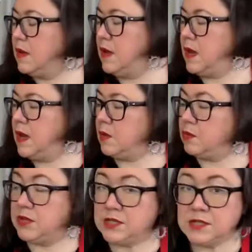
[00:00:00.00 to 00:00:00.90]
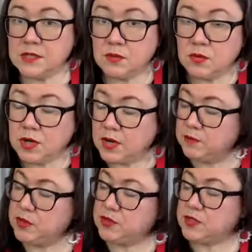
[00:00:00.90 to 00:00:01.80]
Well, this is the one I'm
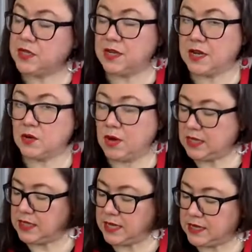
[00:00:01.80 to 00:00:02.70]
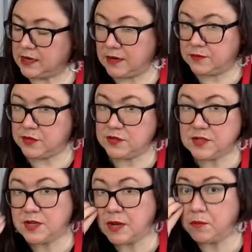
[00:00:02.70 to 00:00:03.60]
using, and I quite like it. I've used a
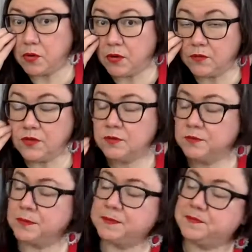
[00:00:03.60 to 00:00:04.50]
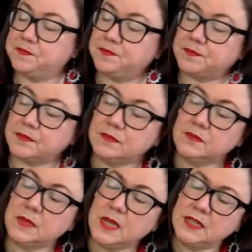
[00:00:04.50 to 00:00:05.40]
number of them.
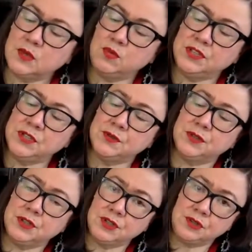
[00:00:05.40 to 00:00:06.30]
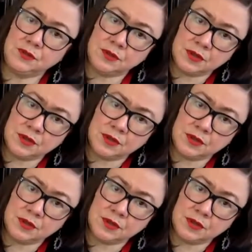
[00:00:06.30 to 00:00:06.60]
It's Winsor & Newton